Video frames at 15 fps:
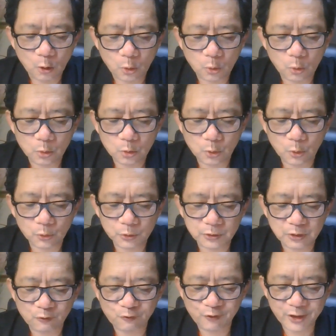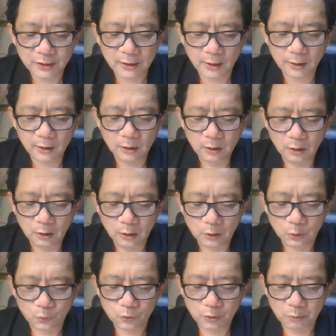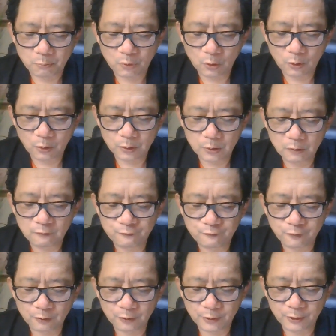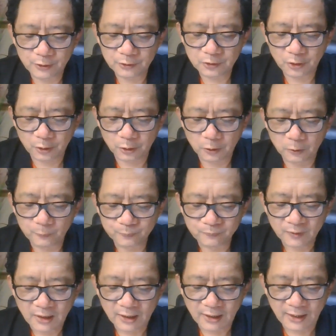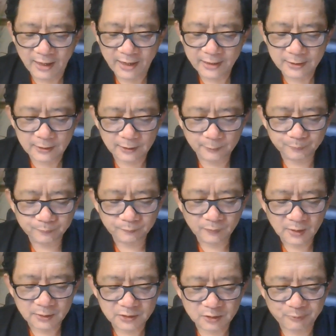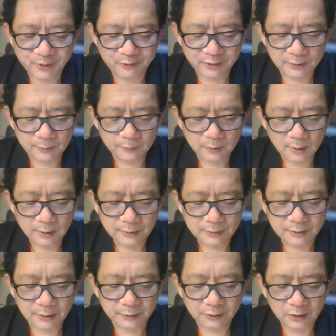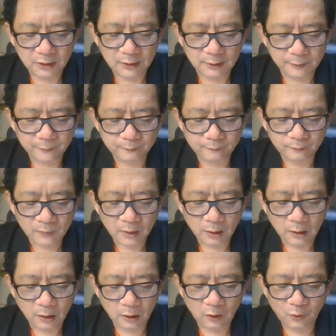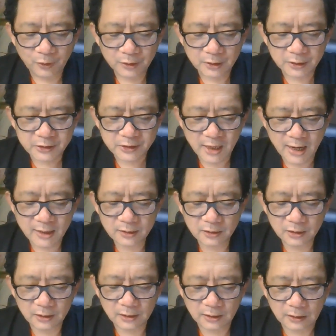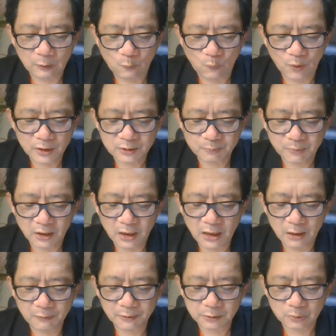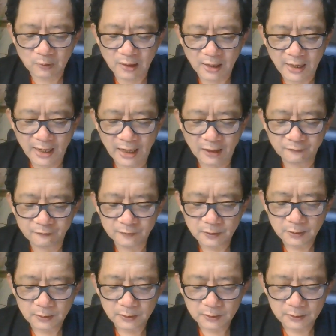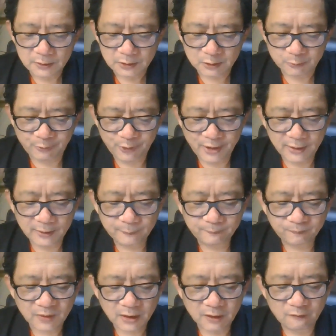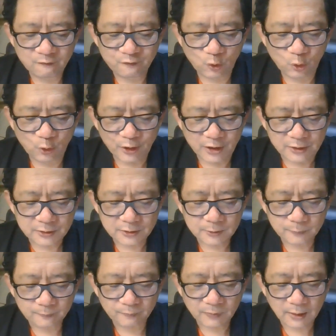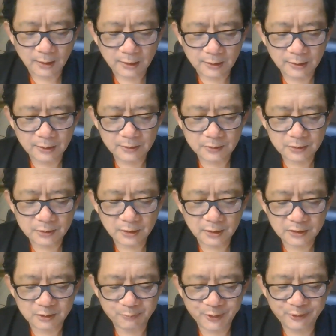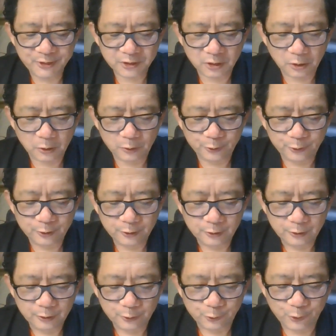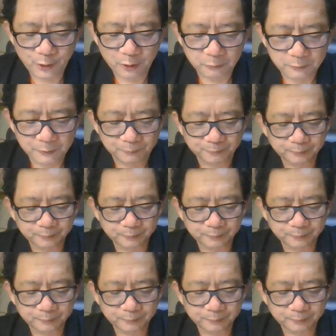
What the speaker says: who could divine to the more influential higher spirit, the Di. Only the Shang king was believed to have supreme influence in the spiritual realm.